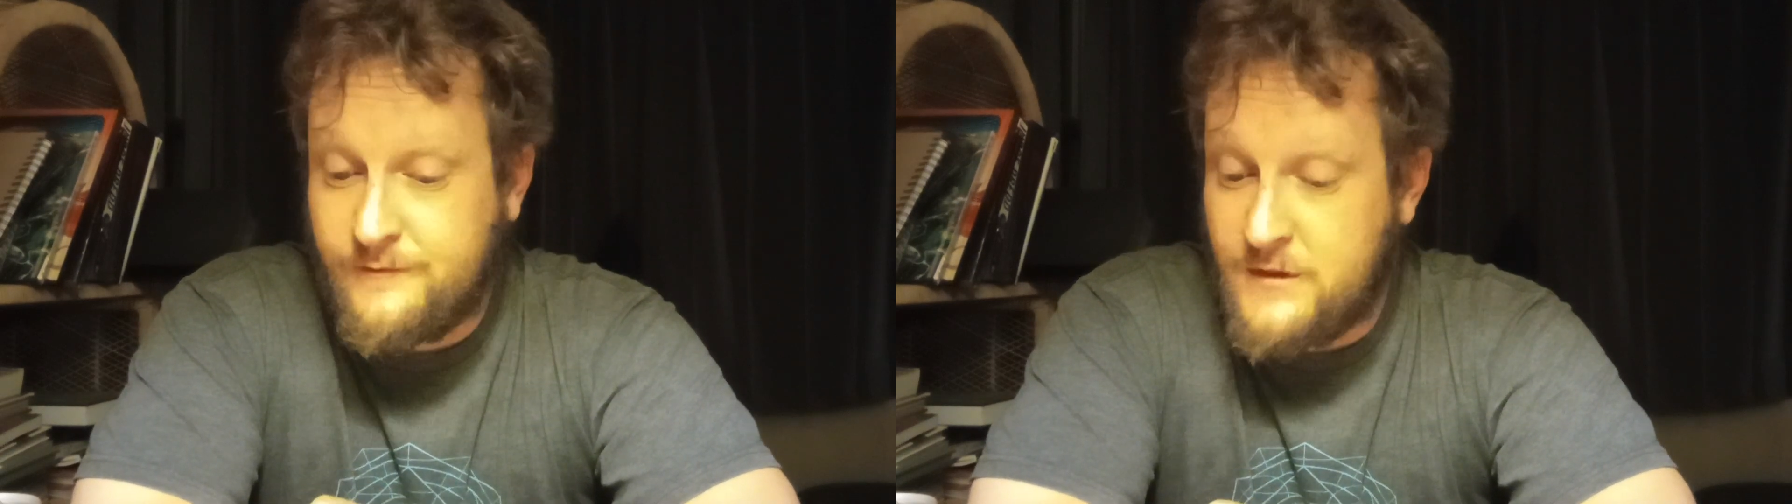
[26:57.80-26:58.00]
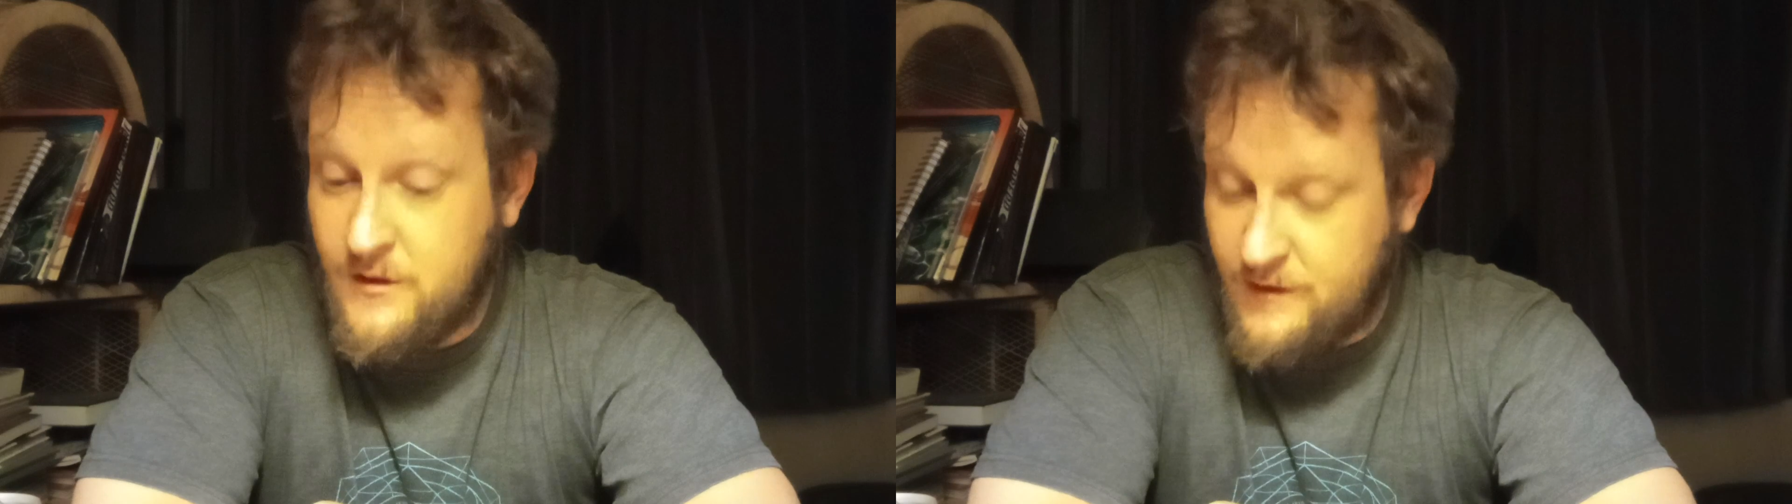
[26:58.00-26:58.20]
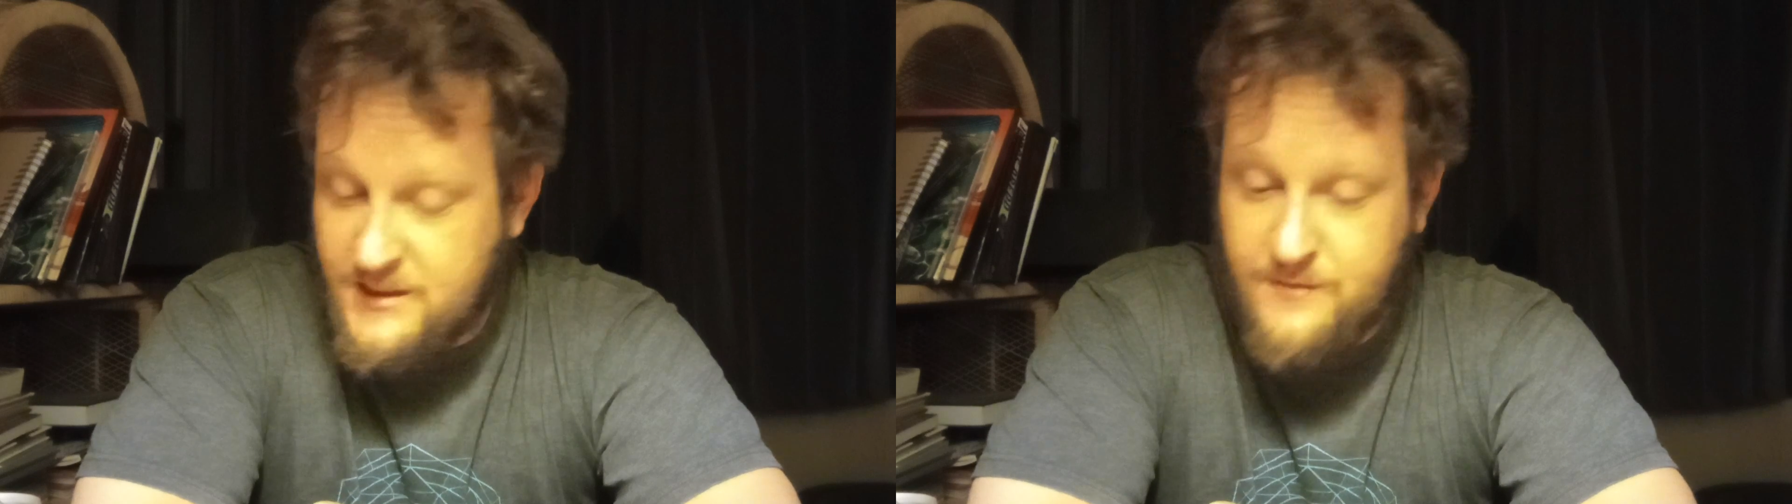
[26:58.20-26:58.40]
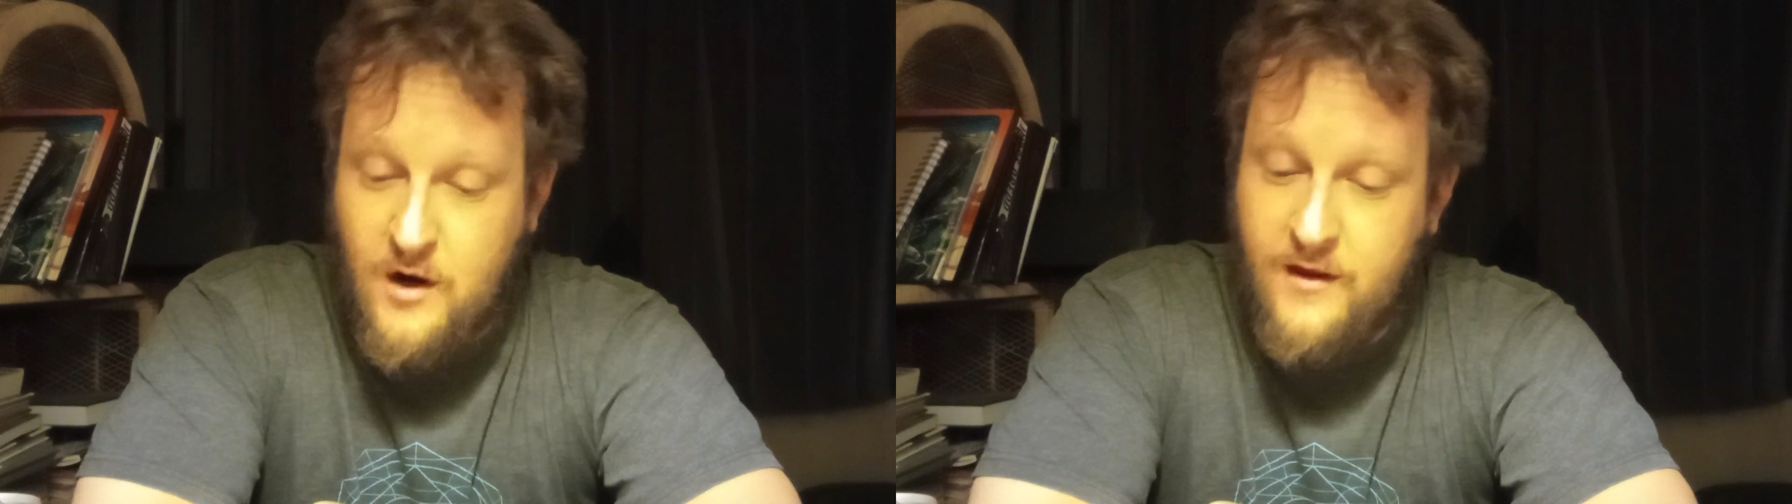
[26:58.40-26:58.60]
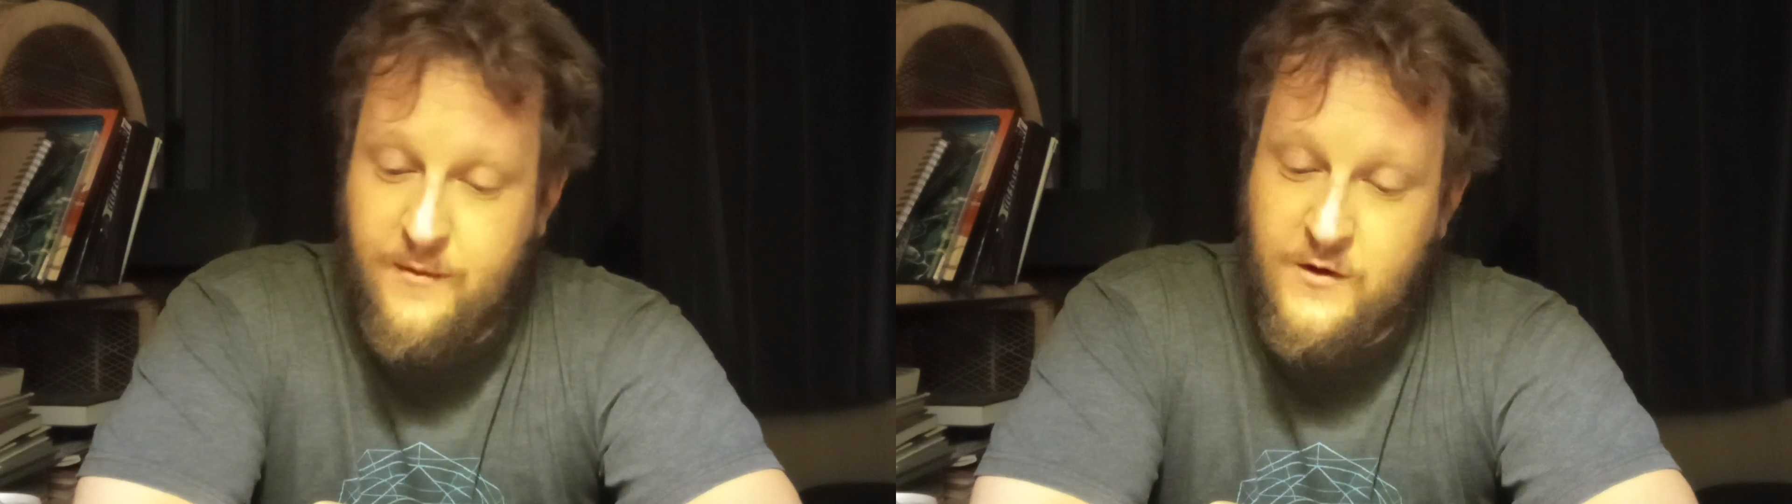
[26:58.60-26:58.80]
So this is
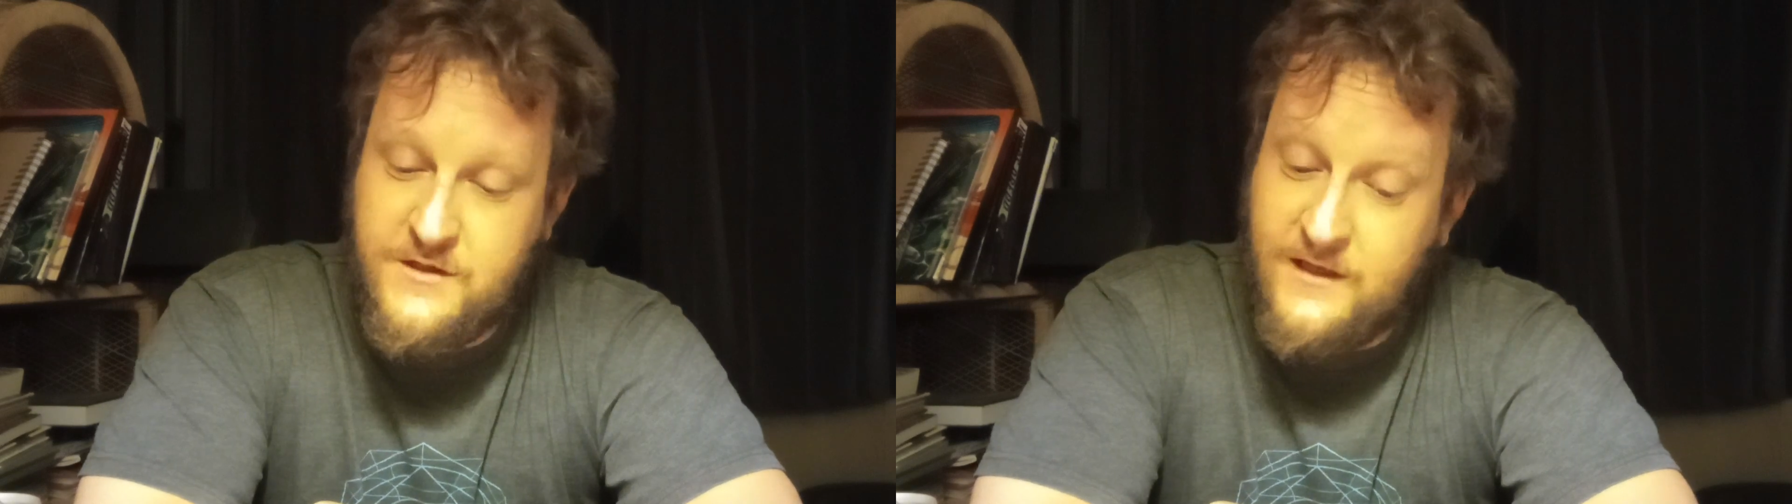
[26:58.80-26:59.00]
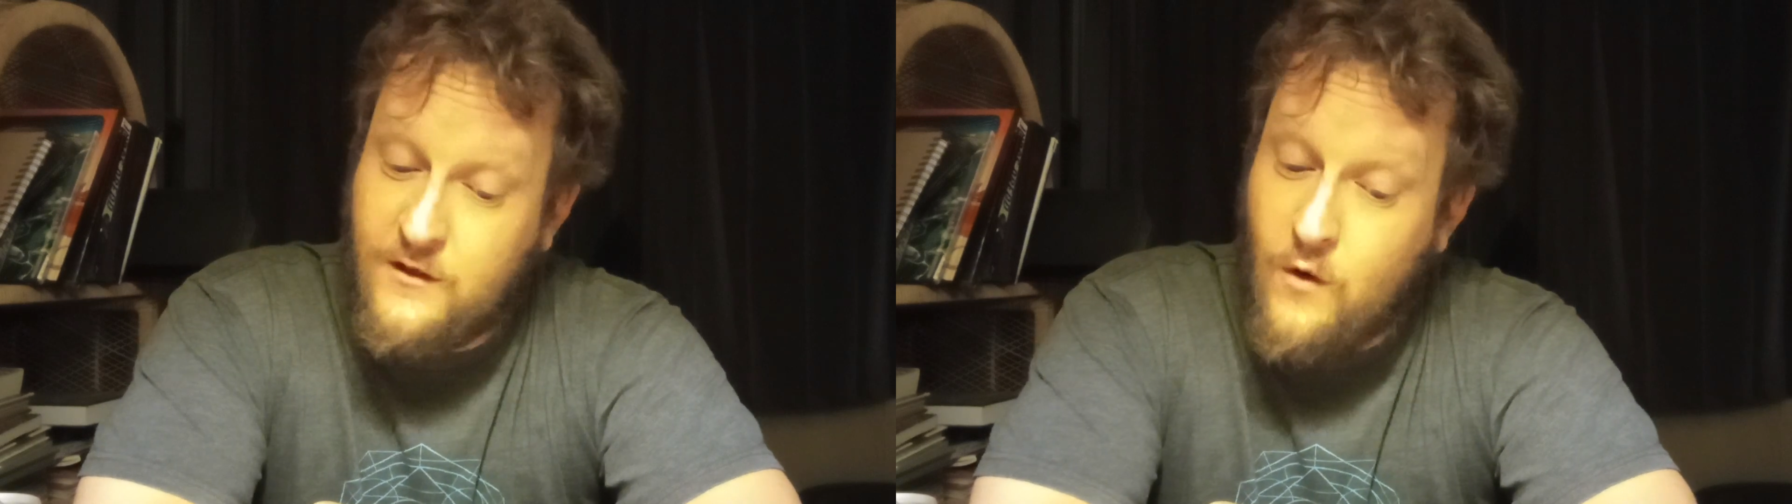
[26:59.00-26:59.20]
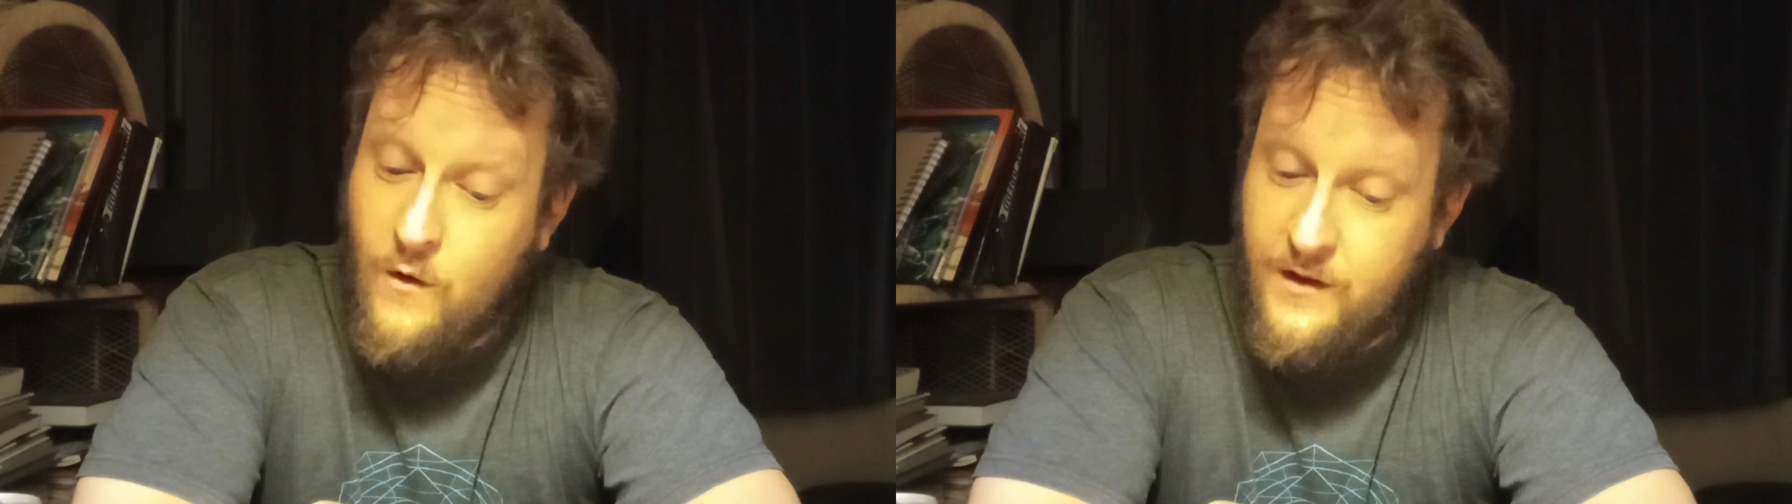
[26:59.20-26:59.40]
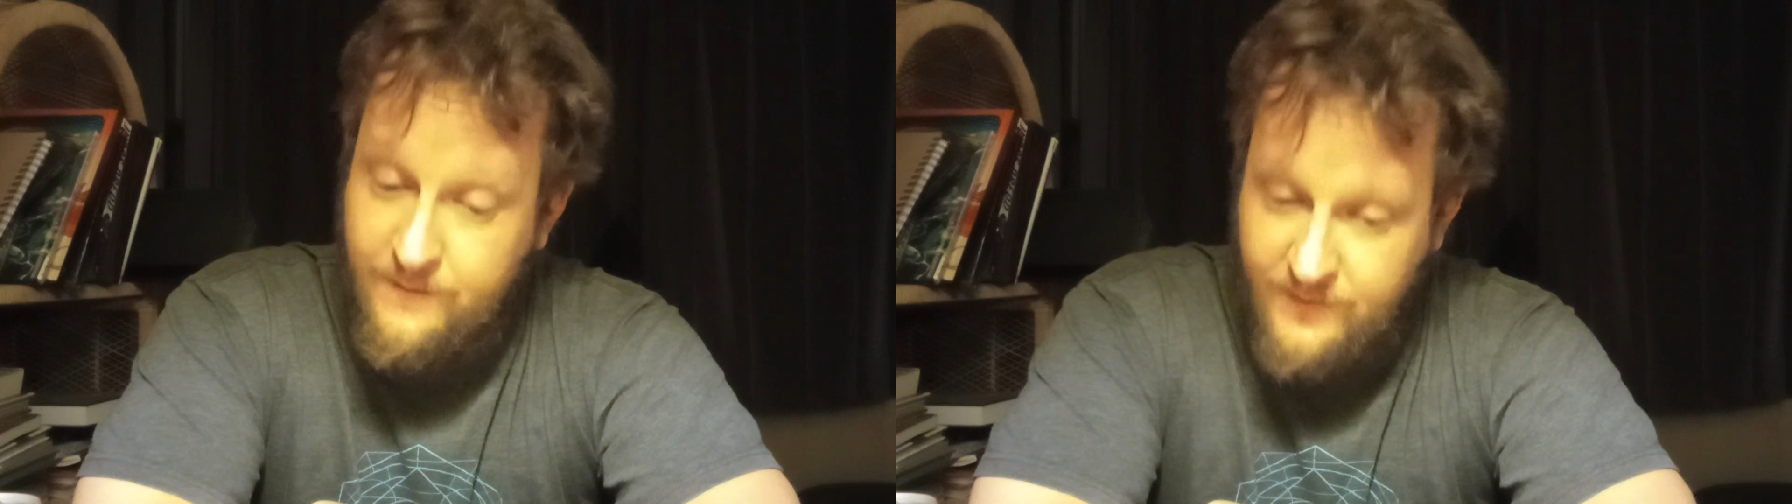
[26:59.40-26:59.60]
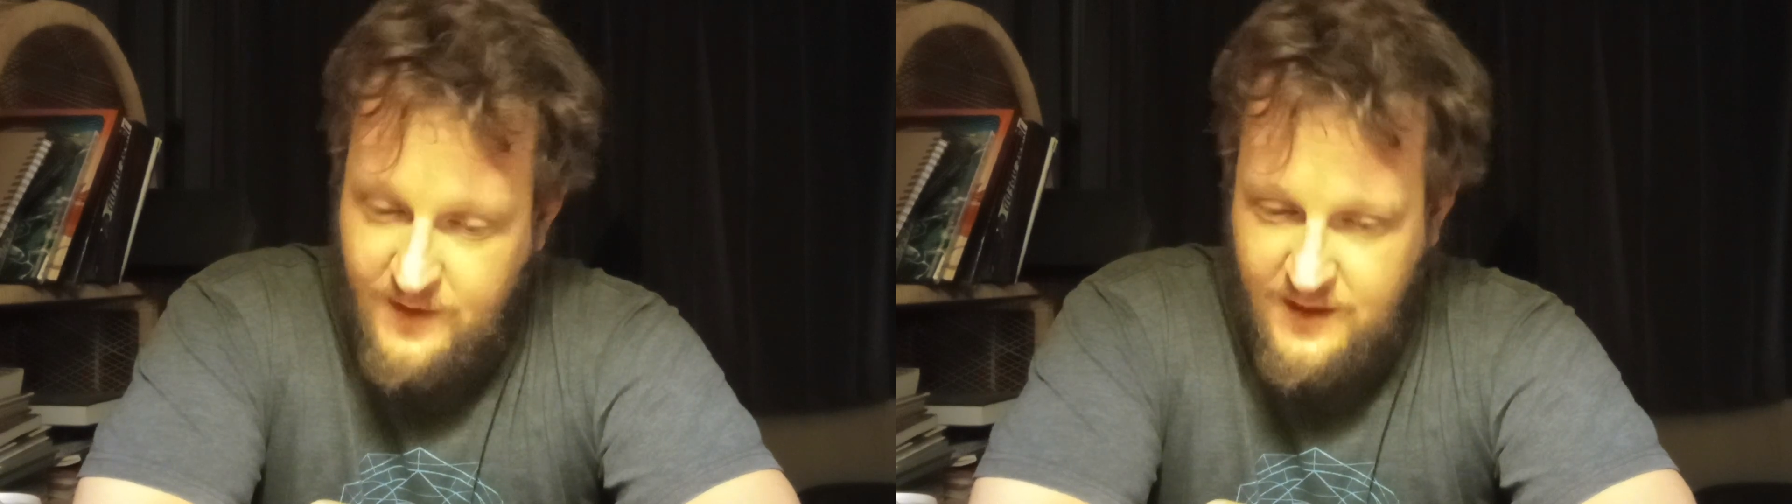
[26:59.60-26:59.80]
probably the person that called him